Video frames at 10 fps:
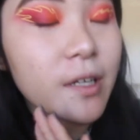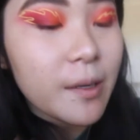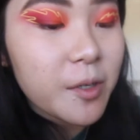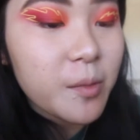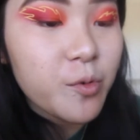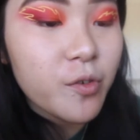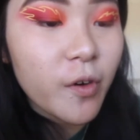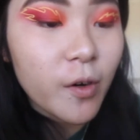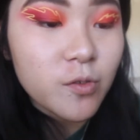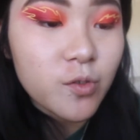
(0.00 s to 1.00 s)
Now I'm gonna move
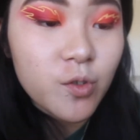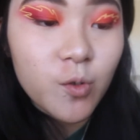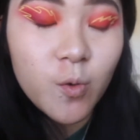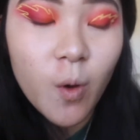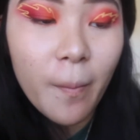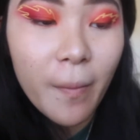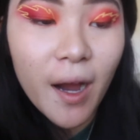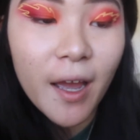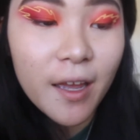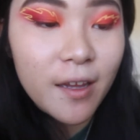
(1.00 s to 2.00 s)
on to
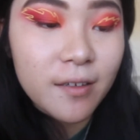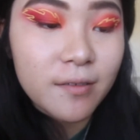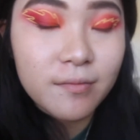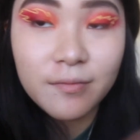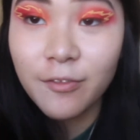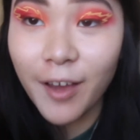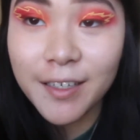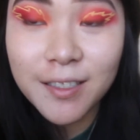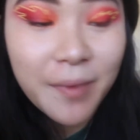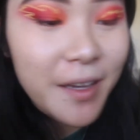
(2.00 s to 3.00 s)
my
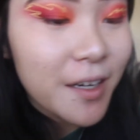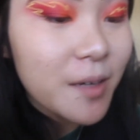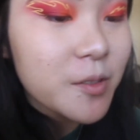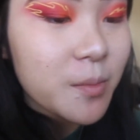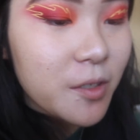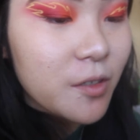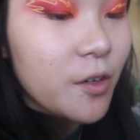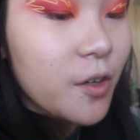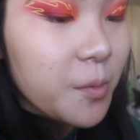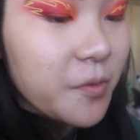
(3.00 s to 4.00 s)
face makeup. So I'm gonna
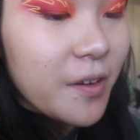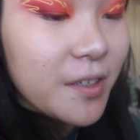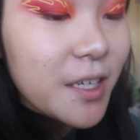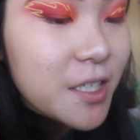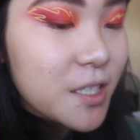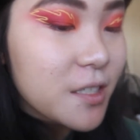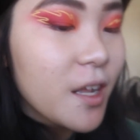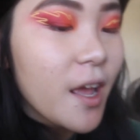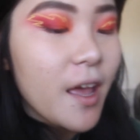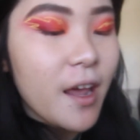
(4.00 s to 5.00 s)
go on with foundation,
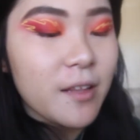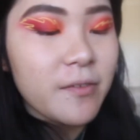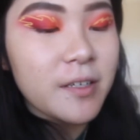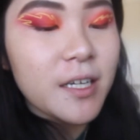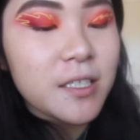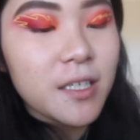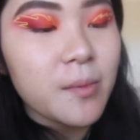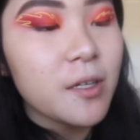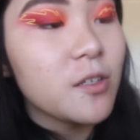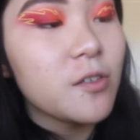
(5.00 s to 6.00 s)
and the foundation
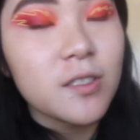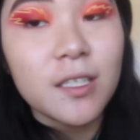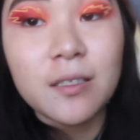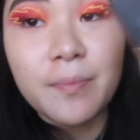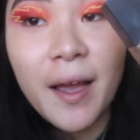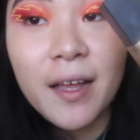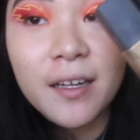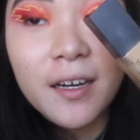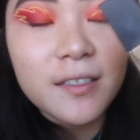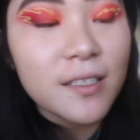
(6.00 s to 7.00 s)
I'm gonna use is by
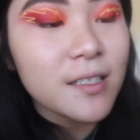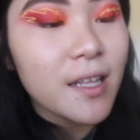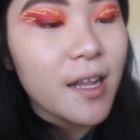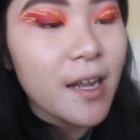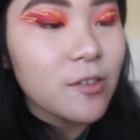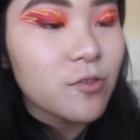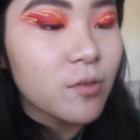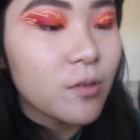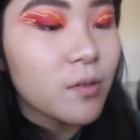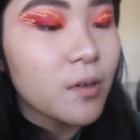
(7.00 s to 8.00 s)
Nars. It's their
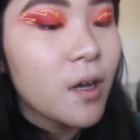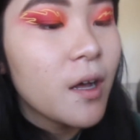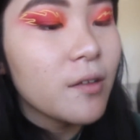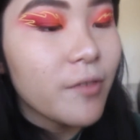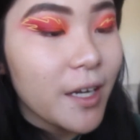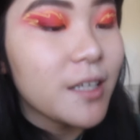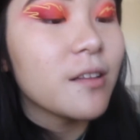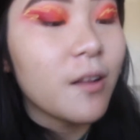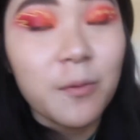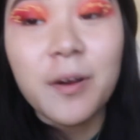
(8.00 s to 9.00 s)
Natural
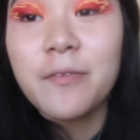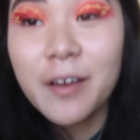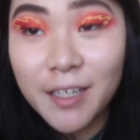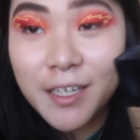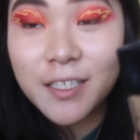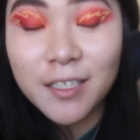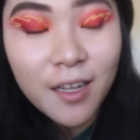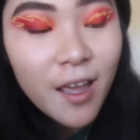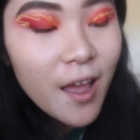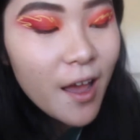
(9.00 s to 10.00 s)
Radiant Longwear foundation.
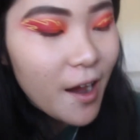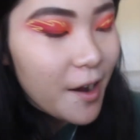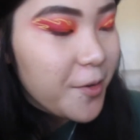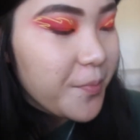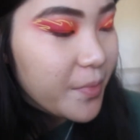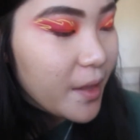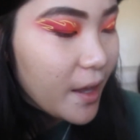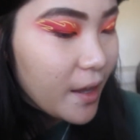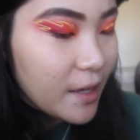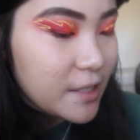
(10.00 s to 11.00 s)

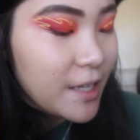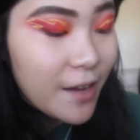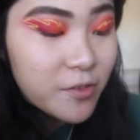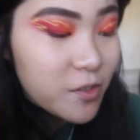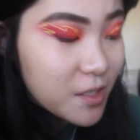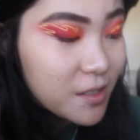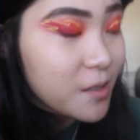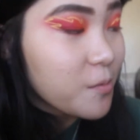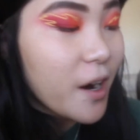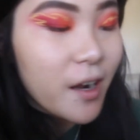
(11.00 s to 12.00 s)
I just haven't used this
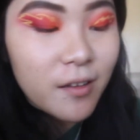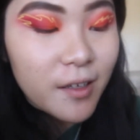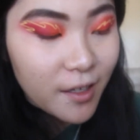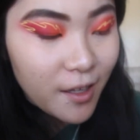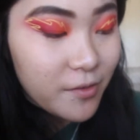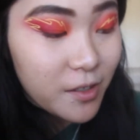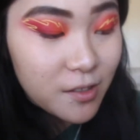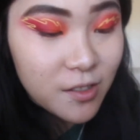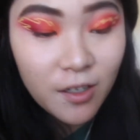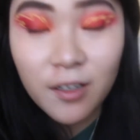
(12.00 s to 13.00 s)
in a while and I love it,
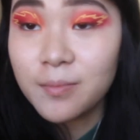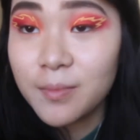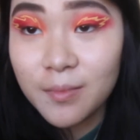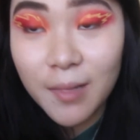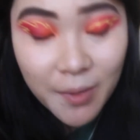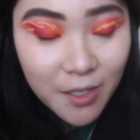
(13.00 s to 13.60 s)
so I'm